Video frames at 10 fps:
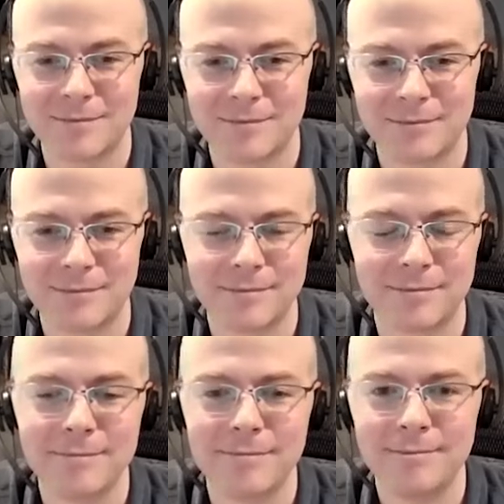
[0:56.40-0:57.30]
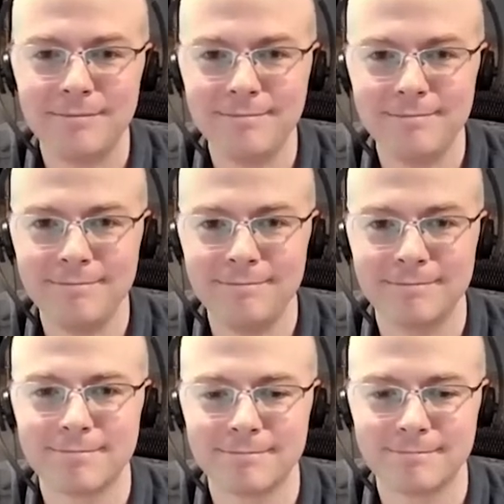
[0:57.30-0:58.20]

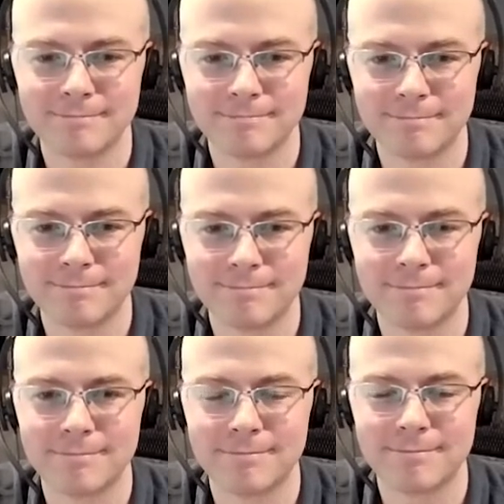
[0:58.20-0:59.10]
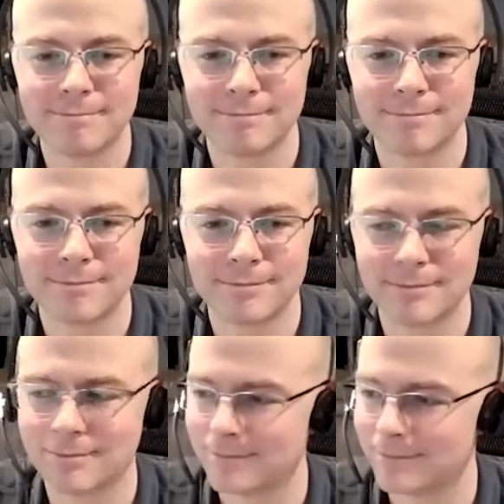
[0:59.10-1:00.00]

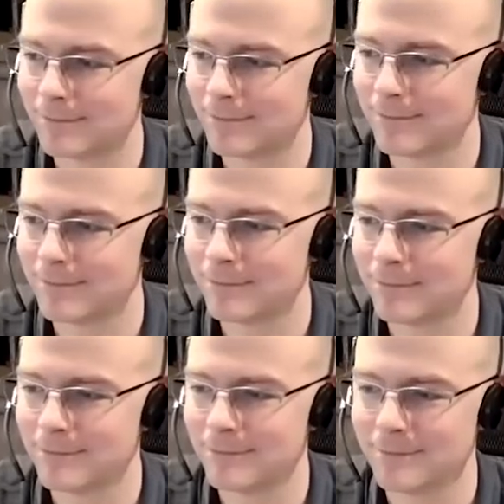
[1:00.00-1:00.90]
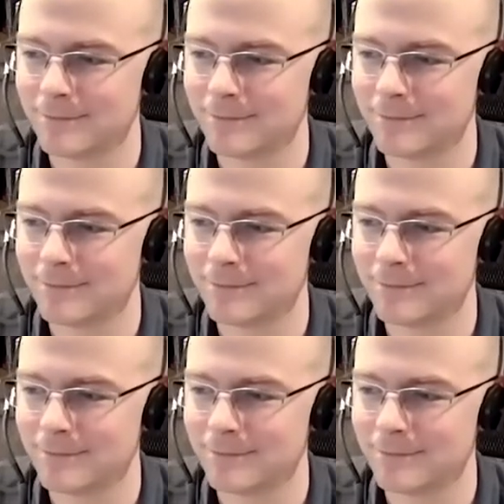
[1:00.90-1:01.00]
This person isn't speaking.